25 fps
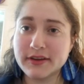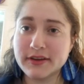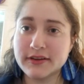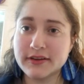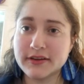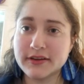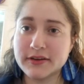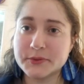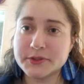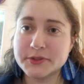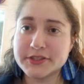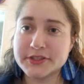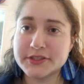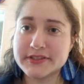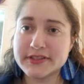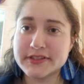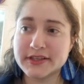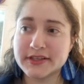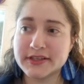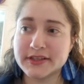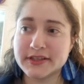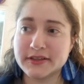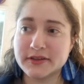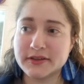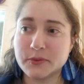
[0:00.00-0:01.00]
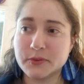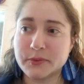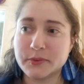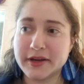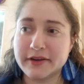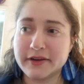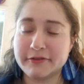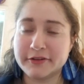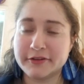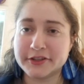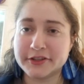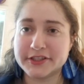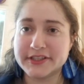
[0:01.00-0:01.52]
which is a way
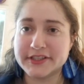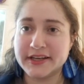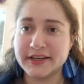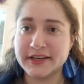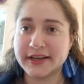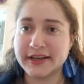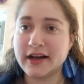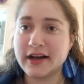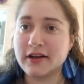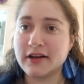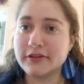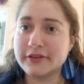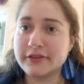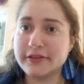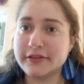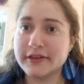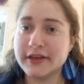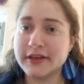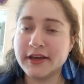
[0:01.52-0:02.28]
of understanding health